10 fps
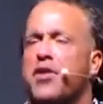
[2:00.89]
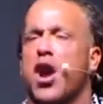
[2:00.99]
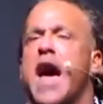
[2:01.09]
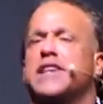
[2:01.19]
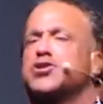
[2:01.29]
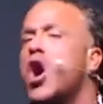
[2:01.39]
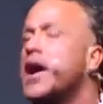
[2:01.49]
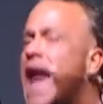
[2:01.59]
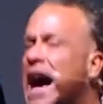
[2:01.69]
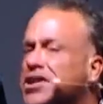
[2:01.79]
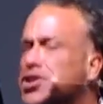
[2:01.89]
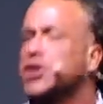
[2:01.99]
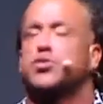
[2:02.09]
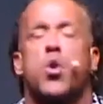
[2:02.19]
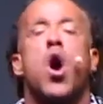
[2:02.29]
The lights on as
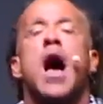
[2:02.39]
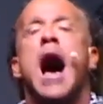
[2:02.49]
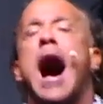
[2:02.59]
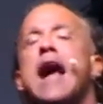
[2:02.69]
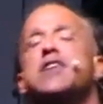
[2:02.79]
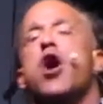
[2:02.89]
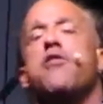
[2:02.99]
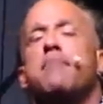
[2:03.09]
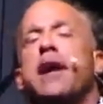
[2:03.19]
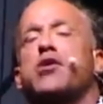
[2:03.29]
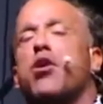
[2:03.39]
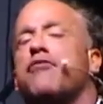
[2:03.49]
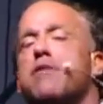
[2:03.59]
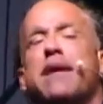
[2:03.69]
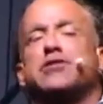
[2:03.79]
usual. I know that my
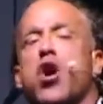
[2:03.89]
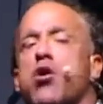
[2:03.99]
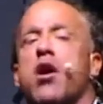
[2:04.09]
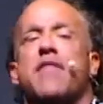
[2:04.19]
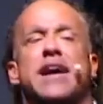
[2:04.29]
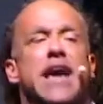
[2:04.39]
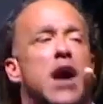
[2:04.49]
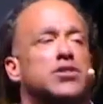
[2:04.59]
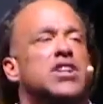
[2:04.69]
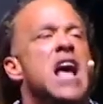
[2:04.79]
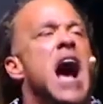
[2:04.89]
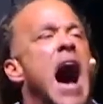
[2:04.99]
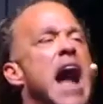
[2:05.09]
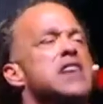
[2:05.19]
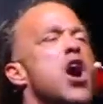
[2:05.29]
girlfriend and my daughter are on that couch.
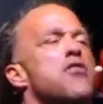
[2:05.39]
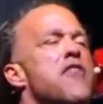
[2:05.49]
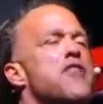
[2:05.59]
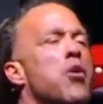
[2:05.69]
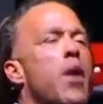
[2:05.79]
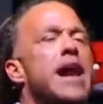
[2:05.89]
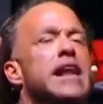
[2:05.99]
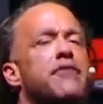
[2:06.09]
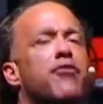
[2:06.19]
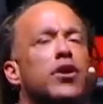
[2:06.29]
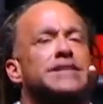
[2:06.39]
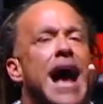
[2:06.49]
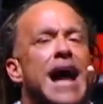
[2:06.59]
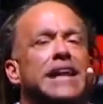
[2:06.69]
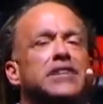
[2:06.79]
I know that they're waiting for
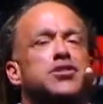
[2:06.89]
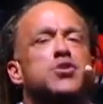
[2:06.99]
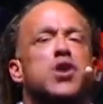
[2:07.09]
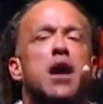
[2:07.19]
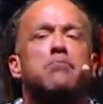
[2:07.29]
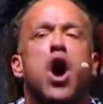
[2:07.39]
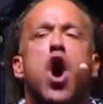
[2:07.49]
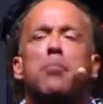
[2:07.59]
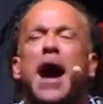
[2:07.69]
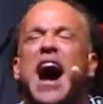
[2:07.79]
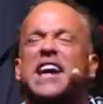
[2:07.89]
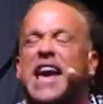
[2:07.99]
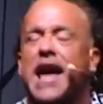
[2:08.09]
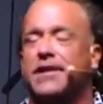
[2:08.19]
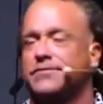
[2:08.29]
daddy to come home
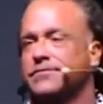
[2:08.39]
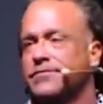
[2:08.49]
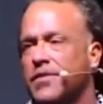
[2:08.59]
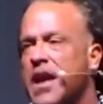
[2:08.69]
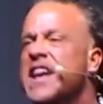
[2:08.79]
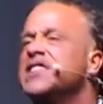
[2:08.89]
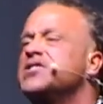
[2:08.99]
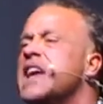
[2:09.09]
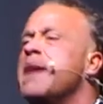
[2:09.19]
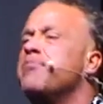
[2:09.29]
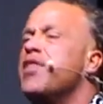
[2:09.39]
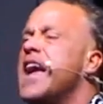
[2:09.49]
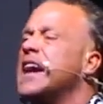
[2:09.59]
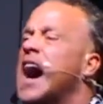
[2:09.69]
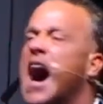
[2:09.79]
again. Same
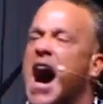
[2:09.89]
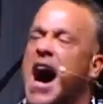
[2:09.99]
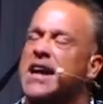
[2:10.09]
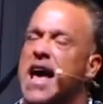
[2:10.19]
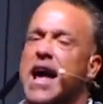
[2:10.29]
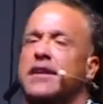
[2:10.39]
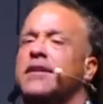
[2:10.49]
thing again.